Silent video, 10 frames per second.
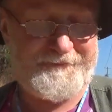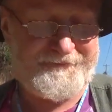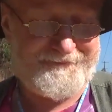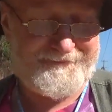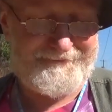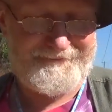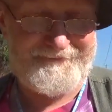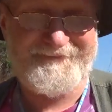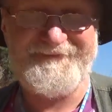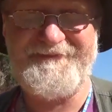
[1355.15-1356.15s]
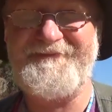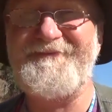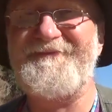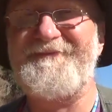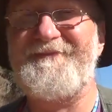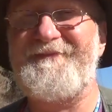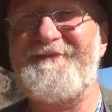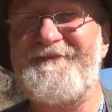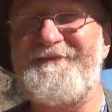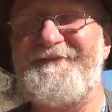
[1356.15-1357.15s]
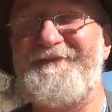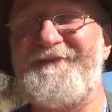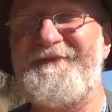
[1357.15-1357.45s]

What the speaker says: Nobody speaks.